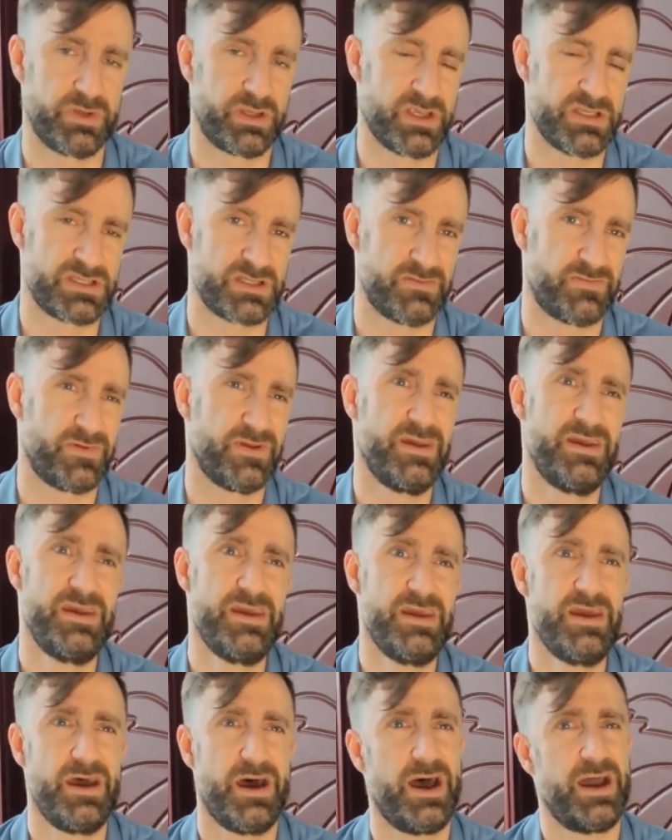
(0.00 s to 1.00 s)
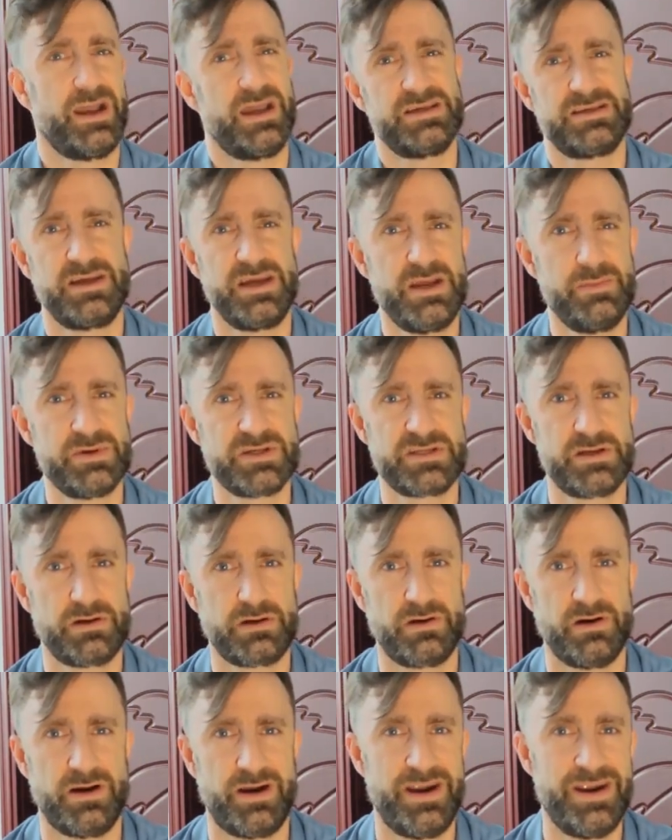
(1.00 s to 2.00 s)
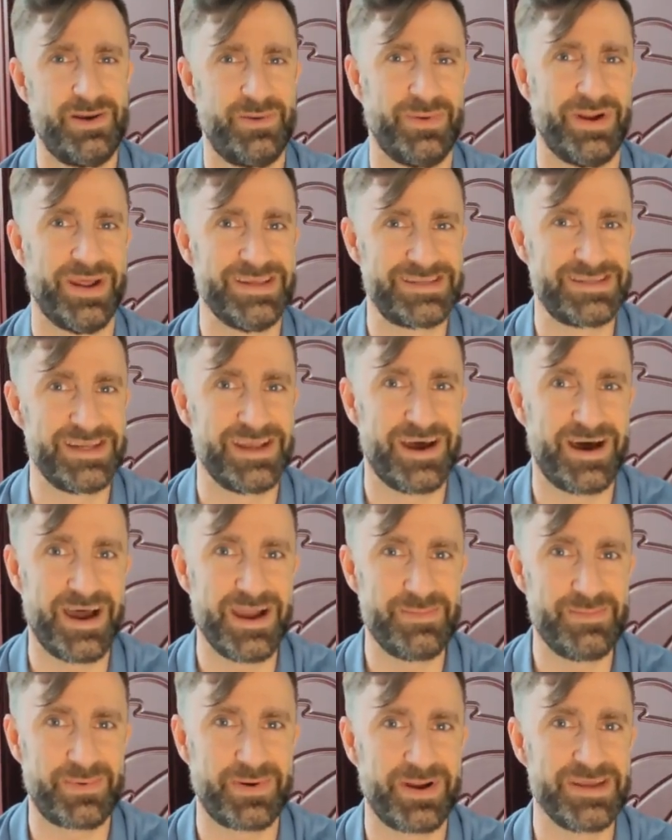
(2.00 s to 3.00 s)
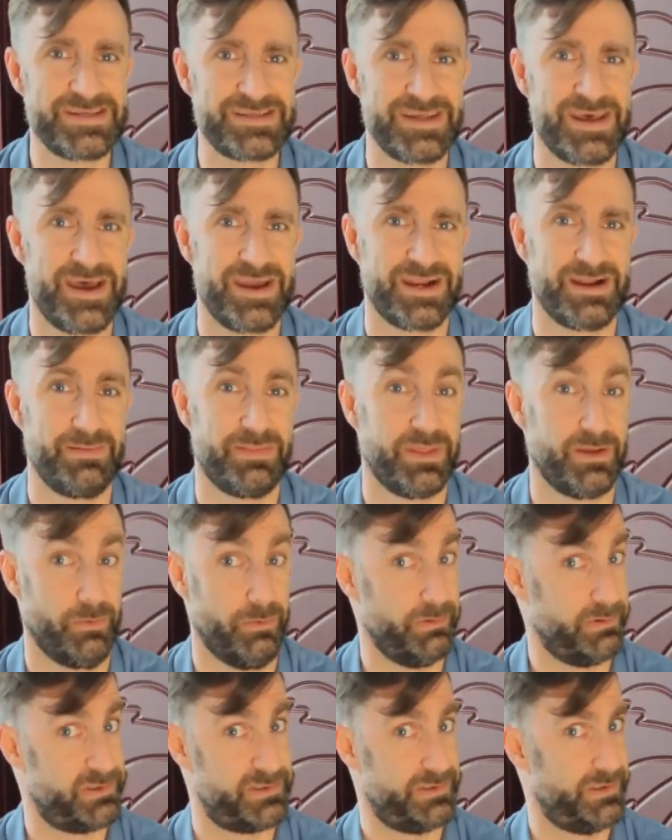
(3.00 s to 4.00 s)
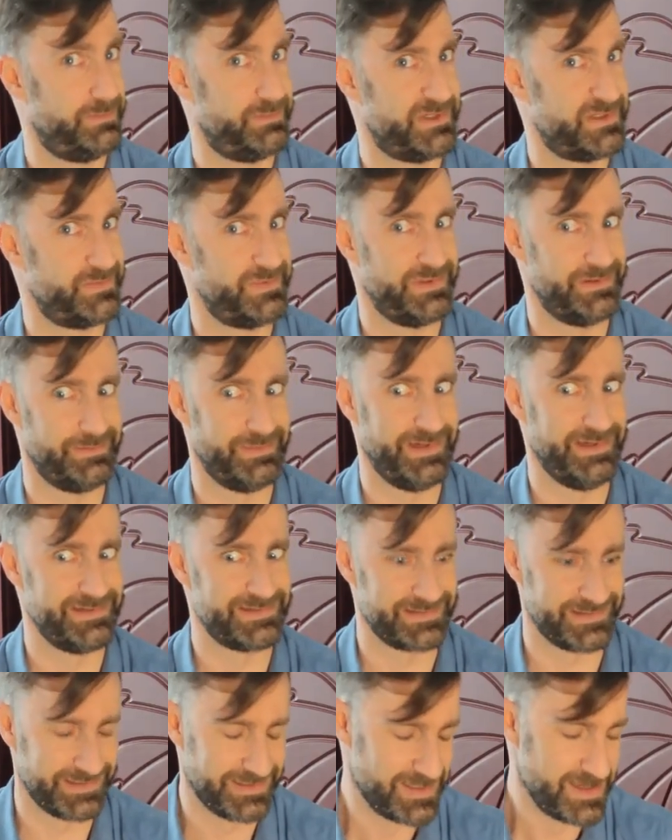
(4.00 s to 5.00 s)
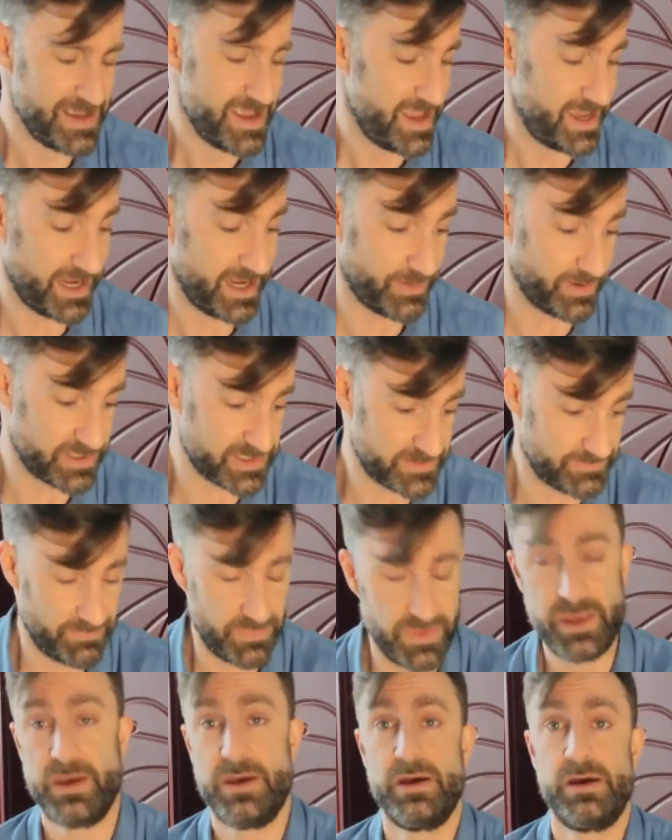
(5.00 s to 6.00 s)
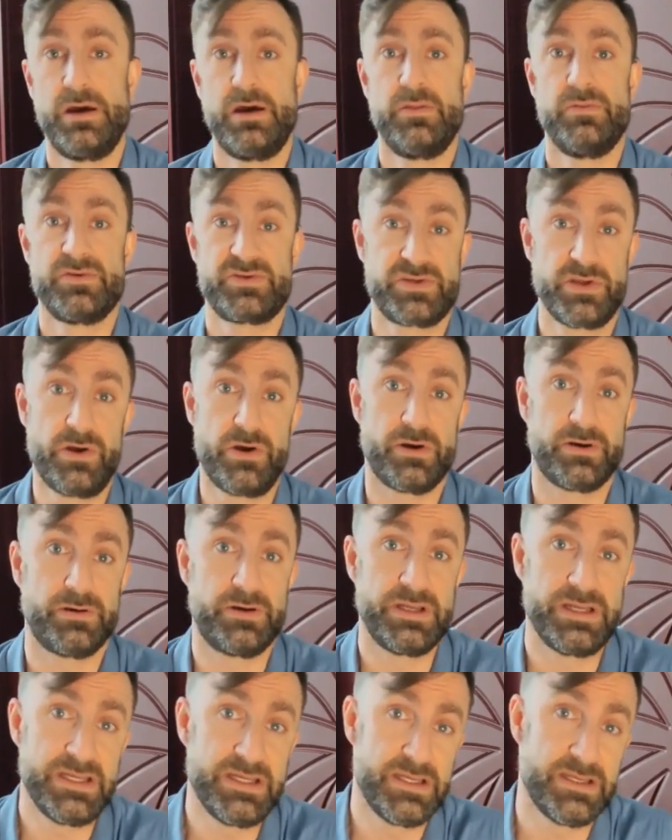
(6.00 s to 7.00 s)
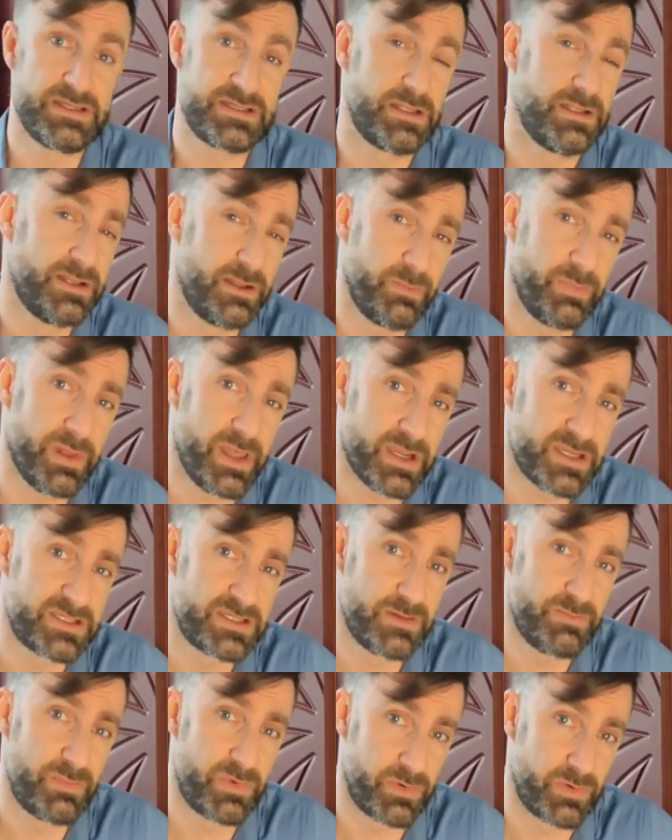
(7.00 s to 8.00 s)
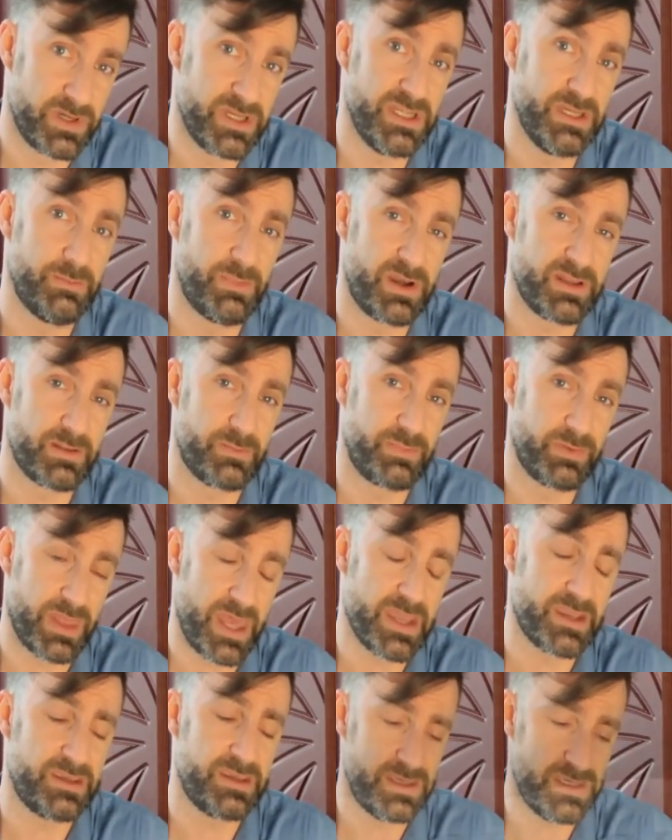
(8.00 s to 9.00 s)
because of, I guess I am a sucker. When I see a high price tag, I think, oh shit, must be amazing. Anyways, the song is Little Black Submarine by the Black